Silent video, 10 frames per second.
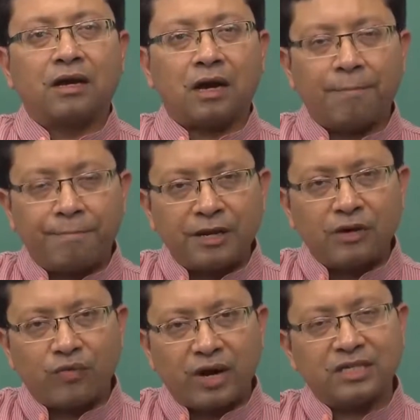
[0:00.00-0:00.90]
company
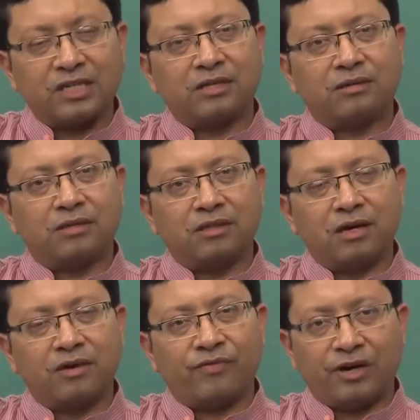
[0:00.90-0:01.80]
wise
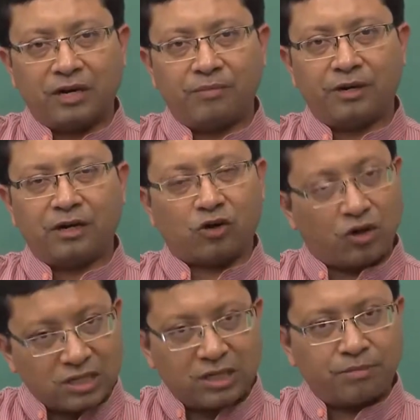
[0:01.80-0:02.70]
the fundamental
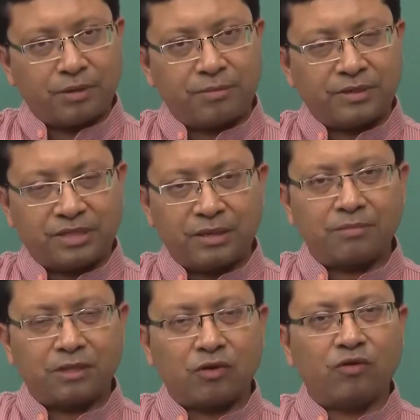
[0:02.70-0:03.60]
concept may be
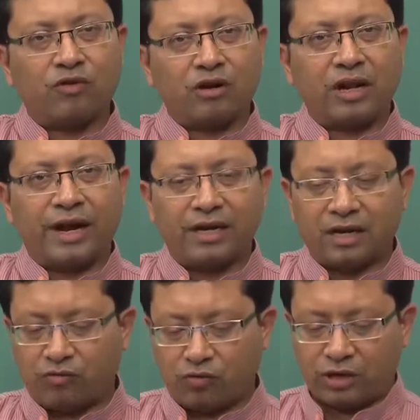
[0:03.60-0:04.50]
same, the overall
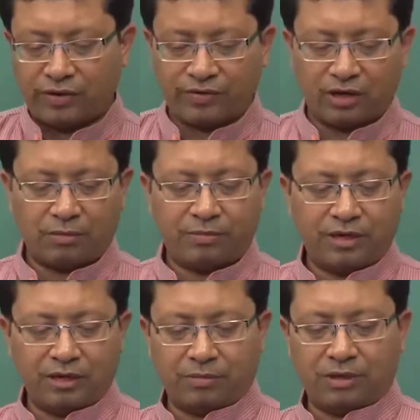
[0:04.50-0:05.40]
idea would definitely be